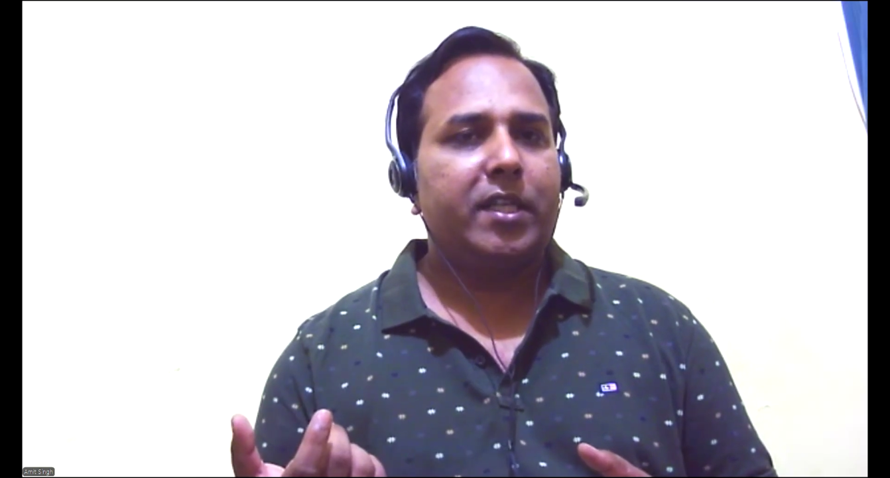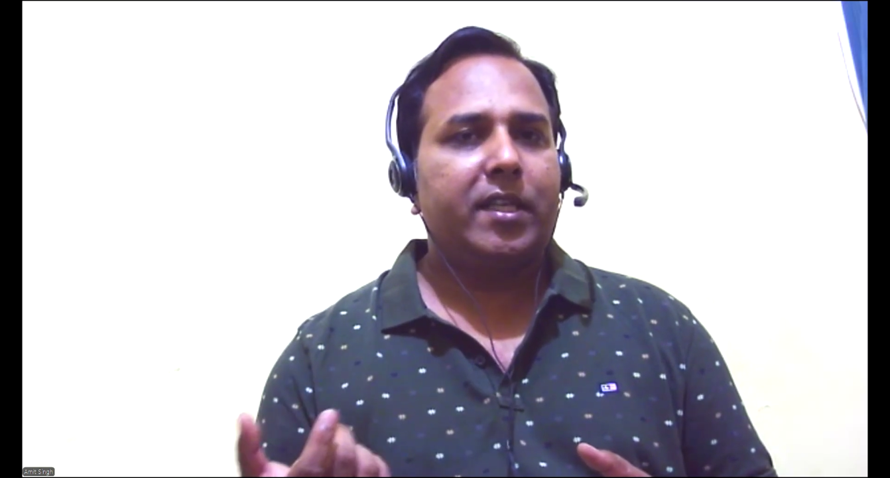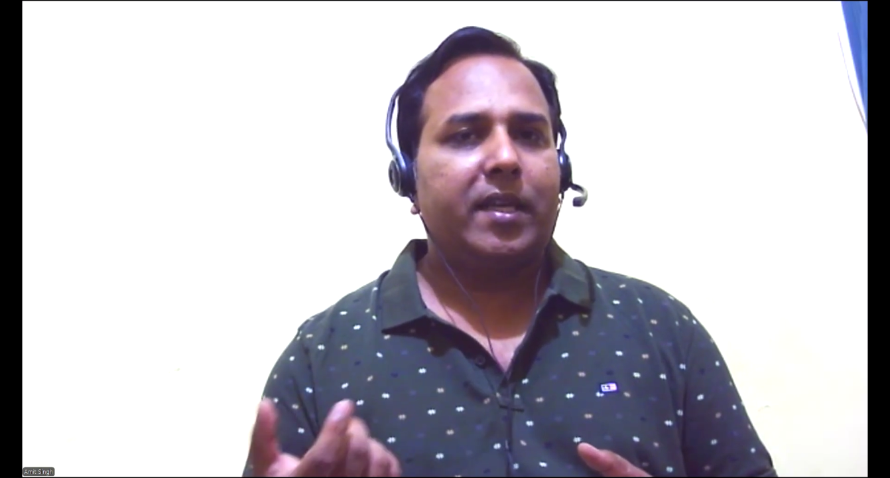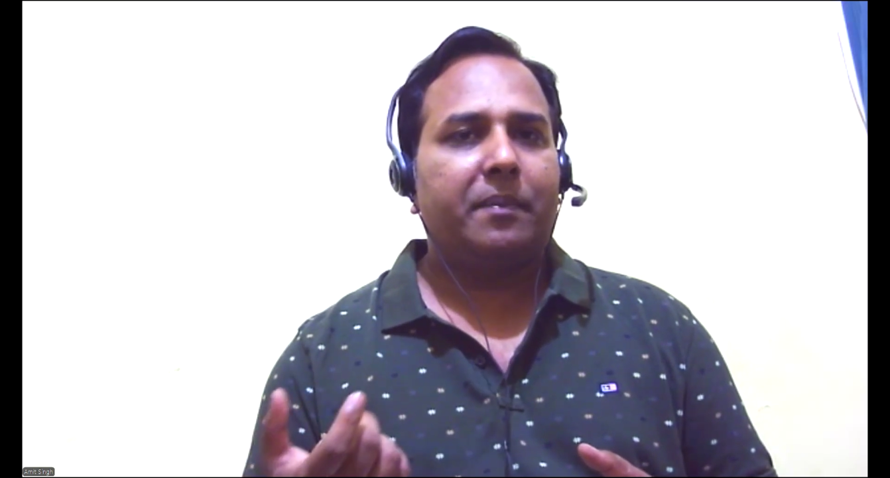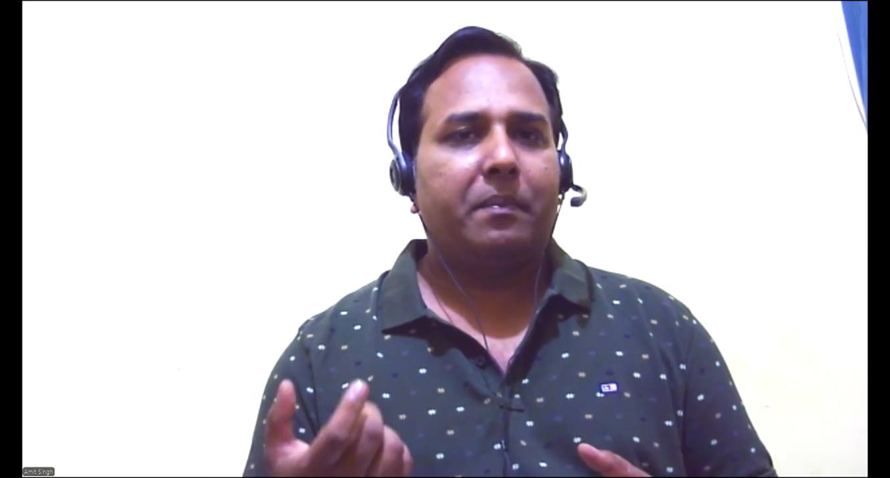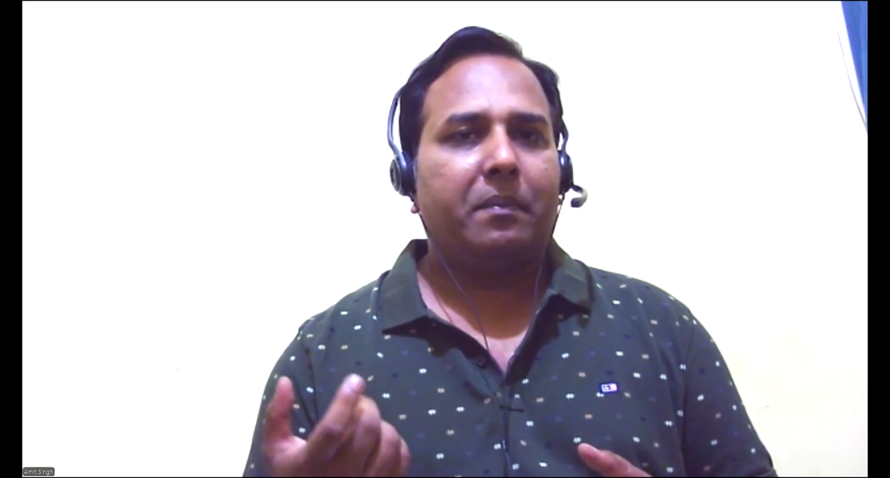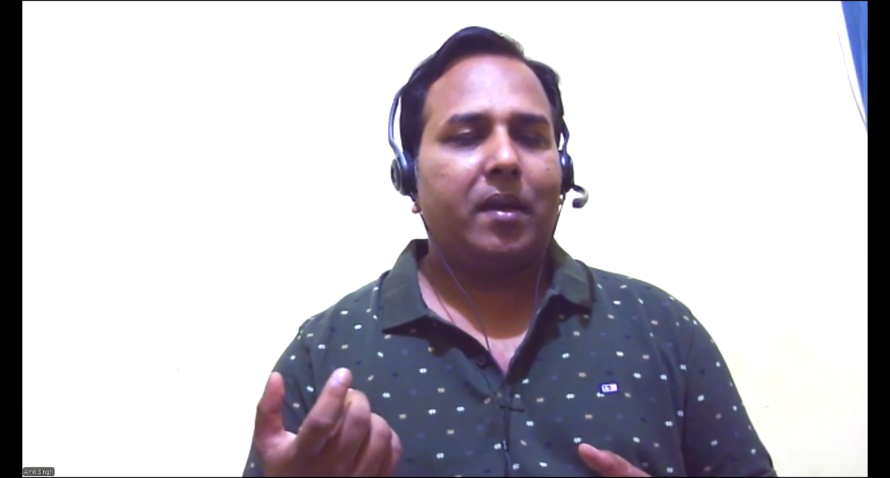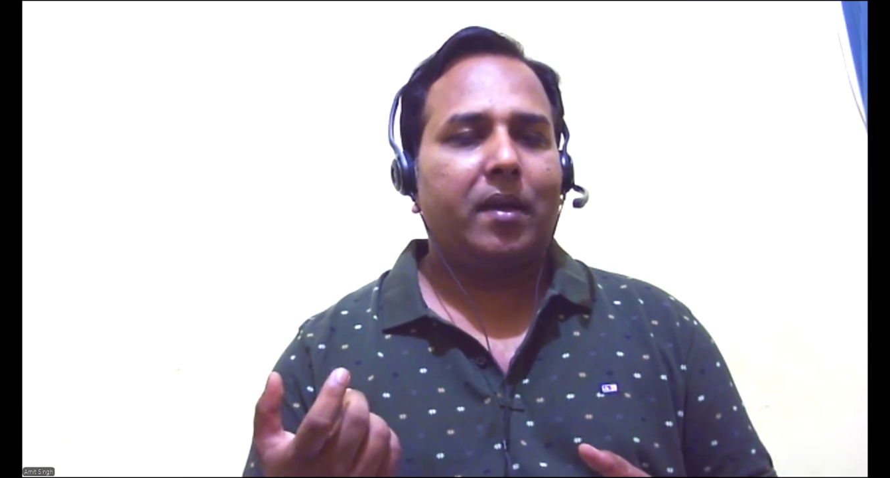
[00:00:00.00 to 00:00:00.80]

JDK